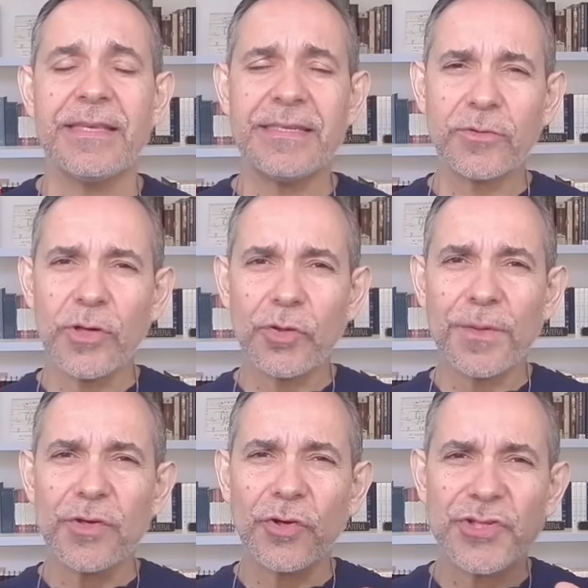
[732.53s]
this is going
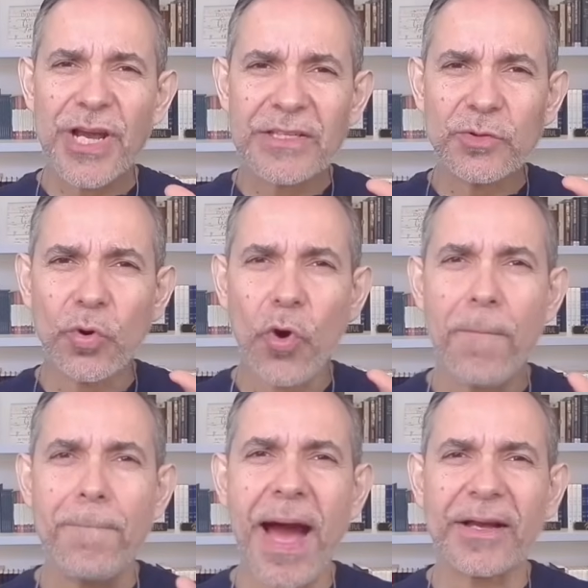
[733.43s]
to be your chance to
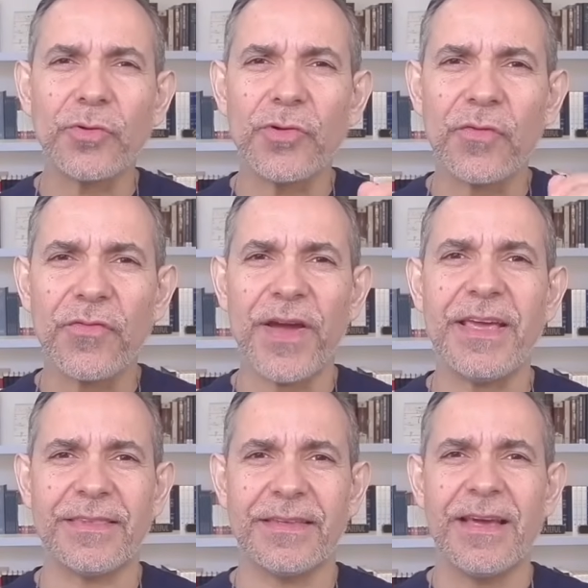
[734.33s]
come back to your
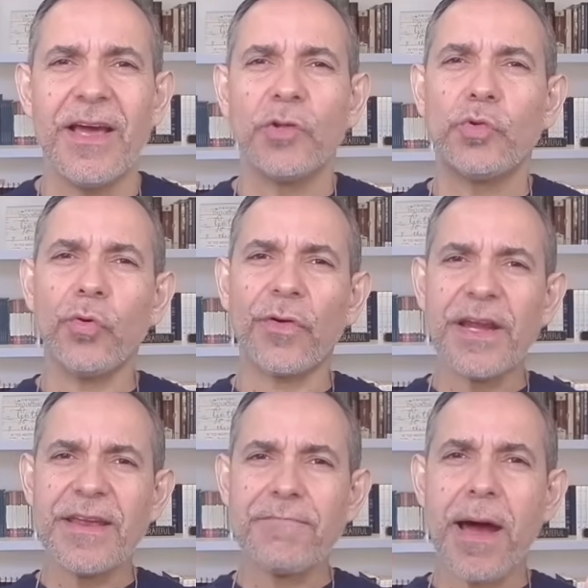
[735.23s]
faith, to
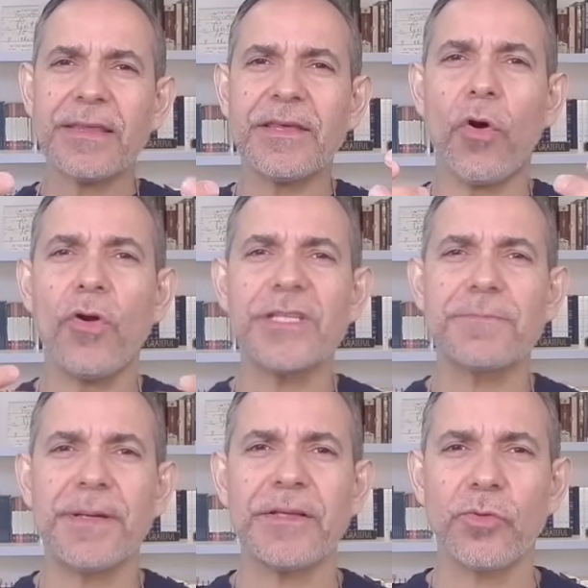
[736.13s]
re-invite the Holy
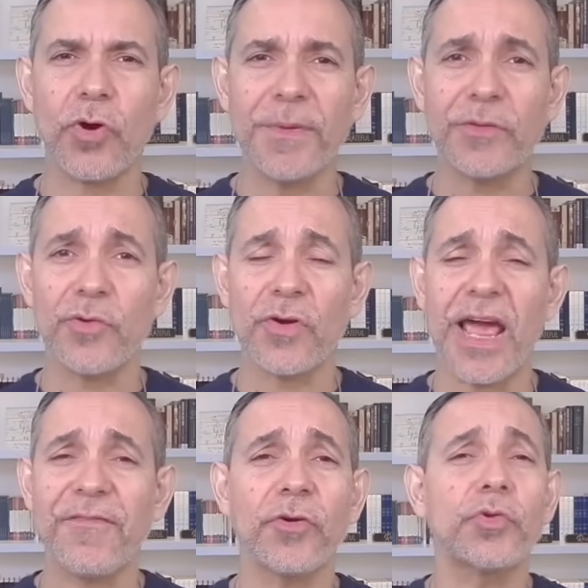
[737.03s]
Spirit to come into your
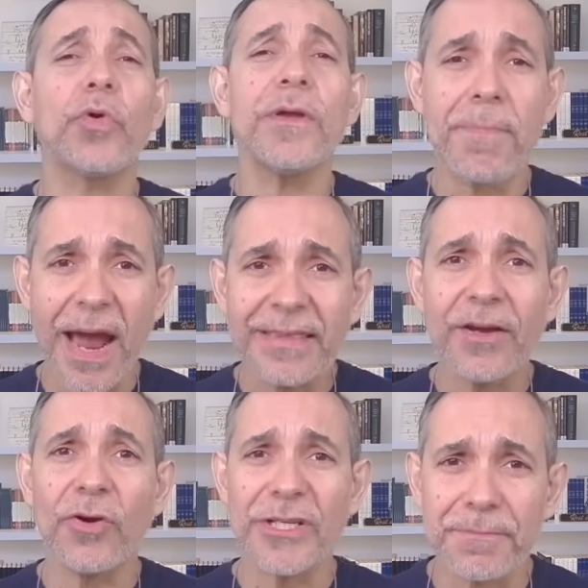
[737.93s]
life, or to invite
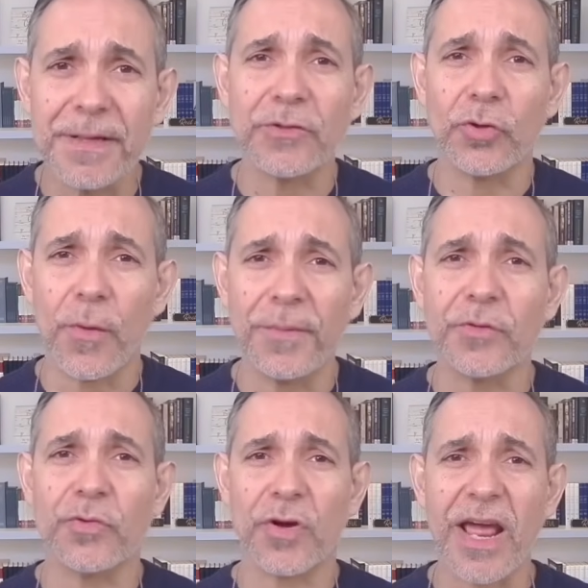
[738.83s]
the Holy Spirit to come
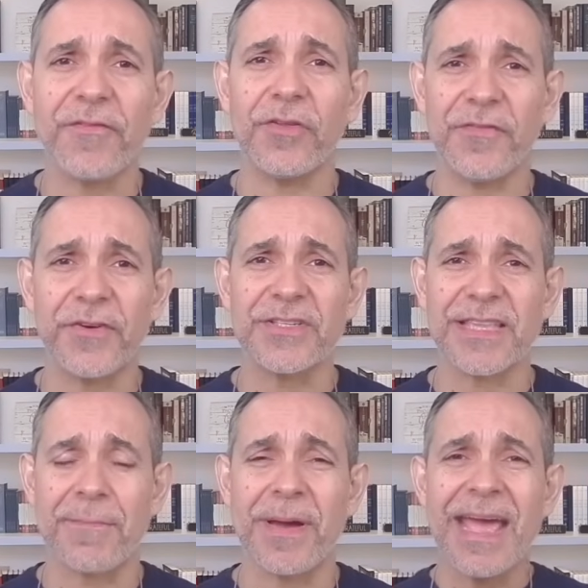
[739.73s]
into your life for the
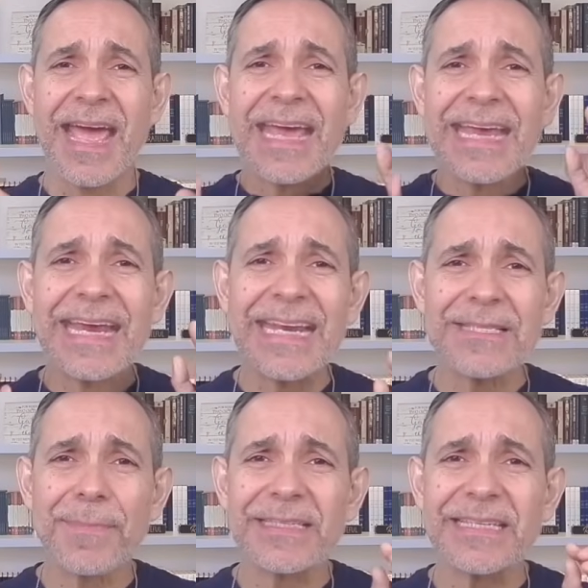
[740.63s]
first time.
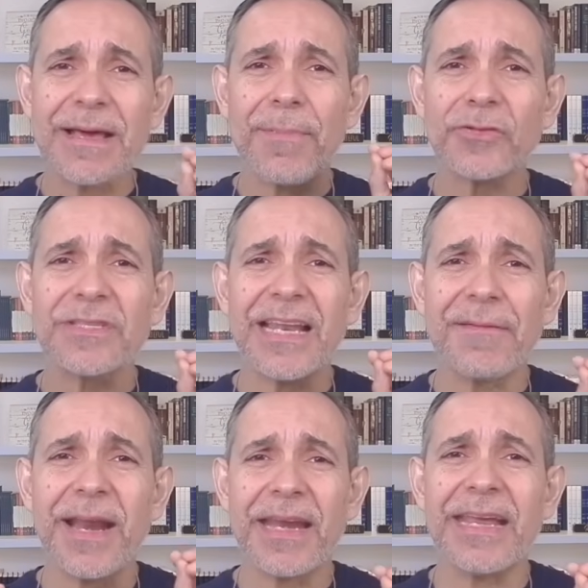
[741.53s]
Christmas is about
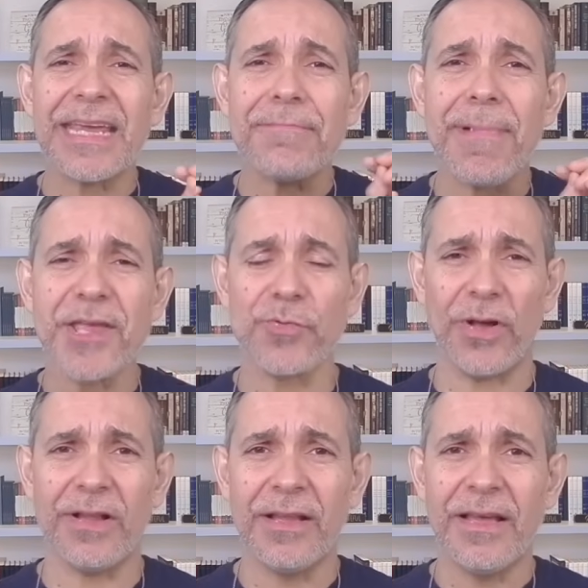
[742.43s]
celebrating
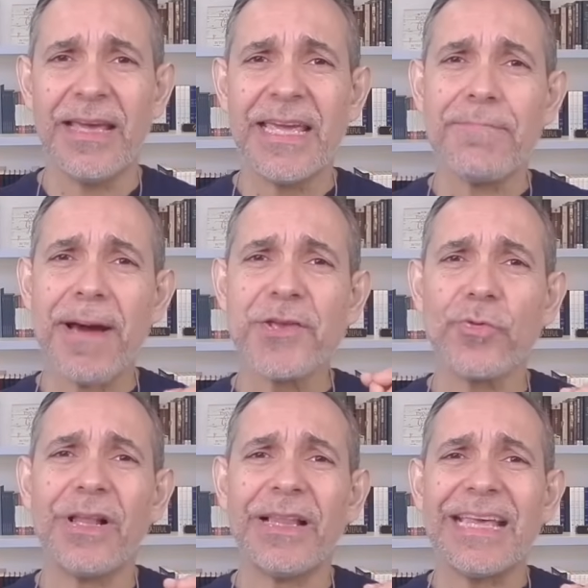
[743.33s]
Emmanuel.
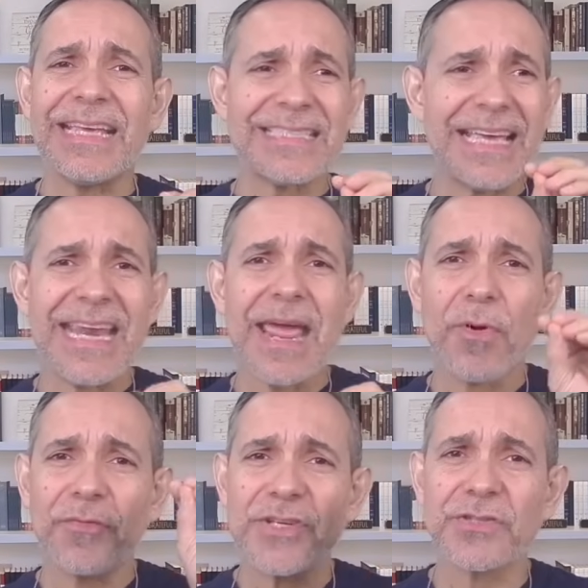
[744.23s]
Emmanuel is the
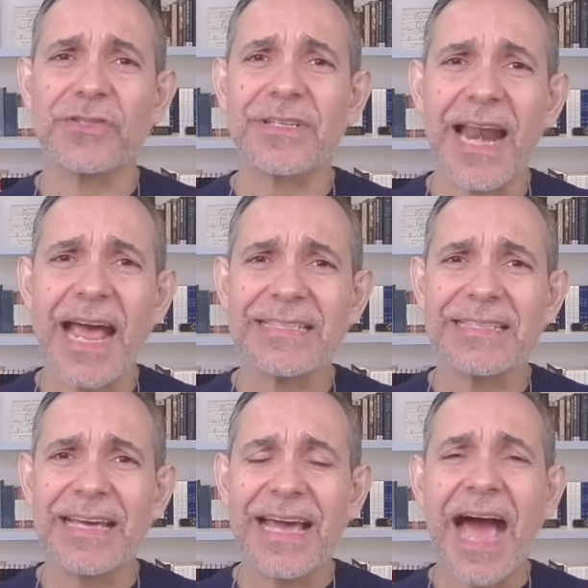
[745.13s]
name of Jesus
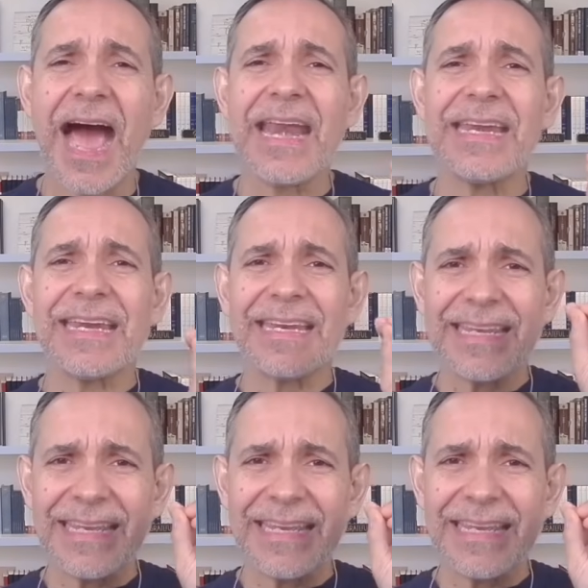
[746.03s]
Christ, and